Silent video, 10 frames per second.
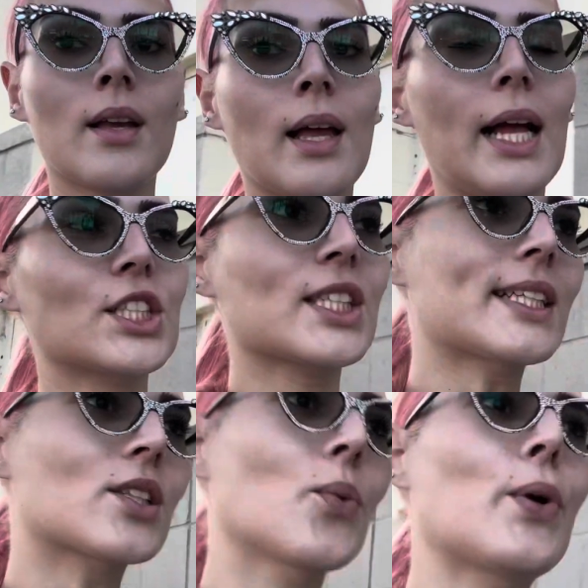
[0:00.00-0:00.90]
I just
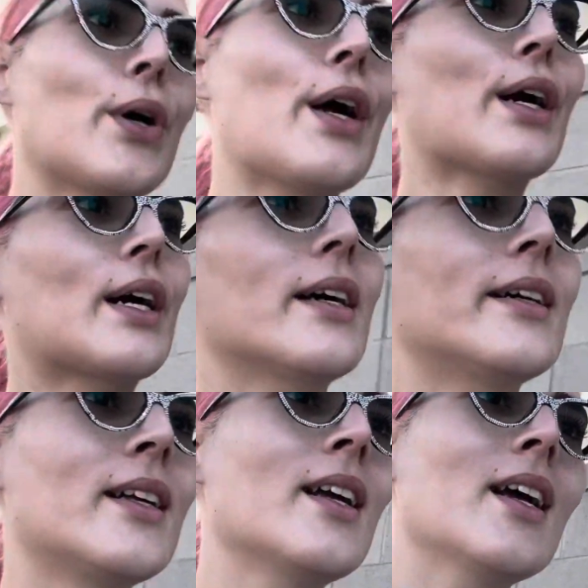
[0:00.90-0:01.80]
got to work.
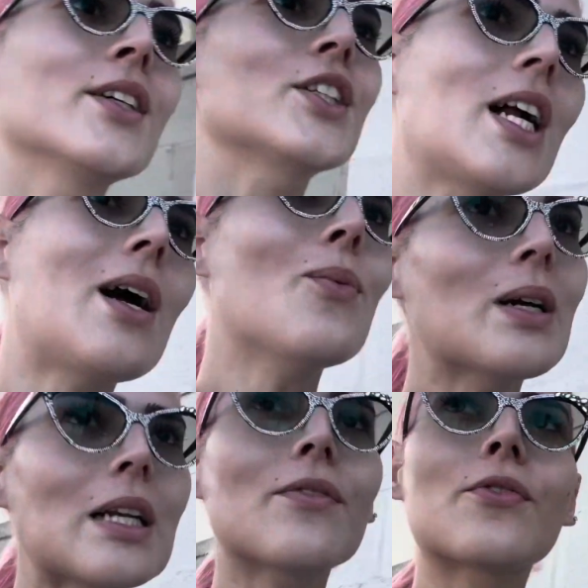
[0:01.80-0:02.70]
You know, I
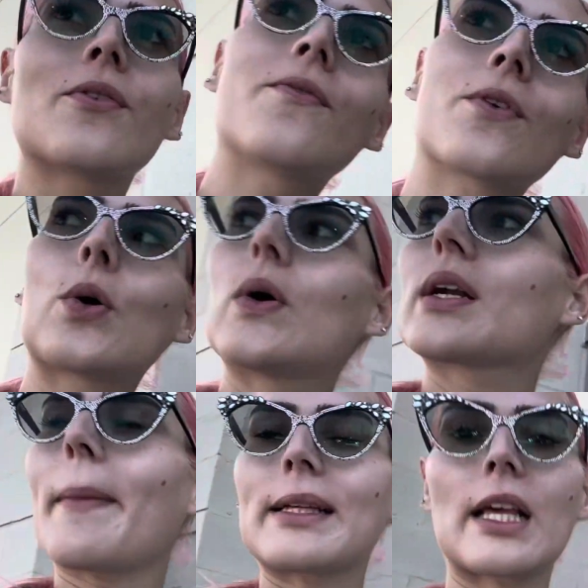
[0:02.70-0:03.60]
would have
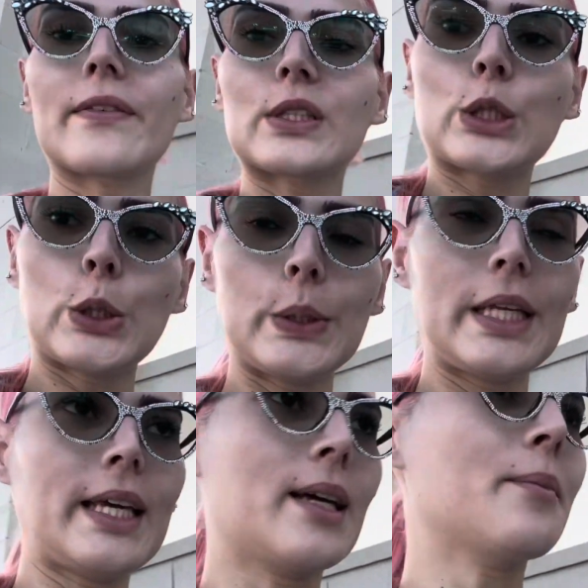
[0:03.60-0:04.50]
recorded myself
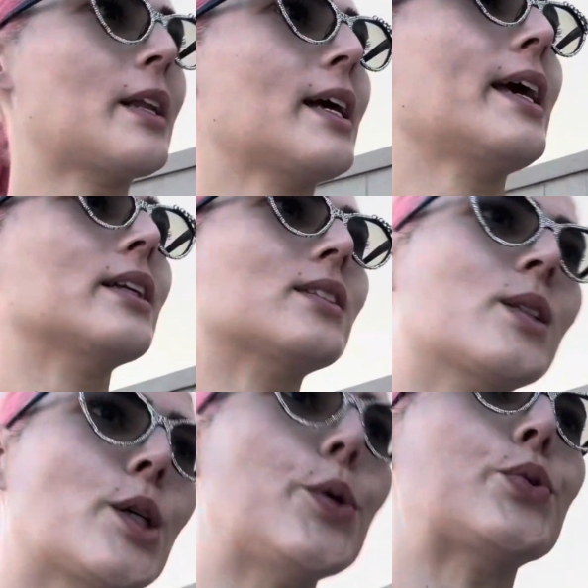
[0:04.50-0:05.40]
scooting, but I can't
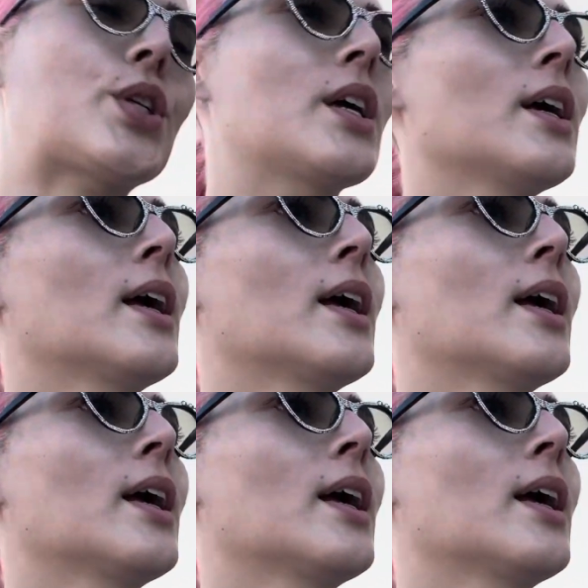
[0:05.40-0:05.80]
scoot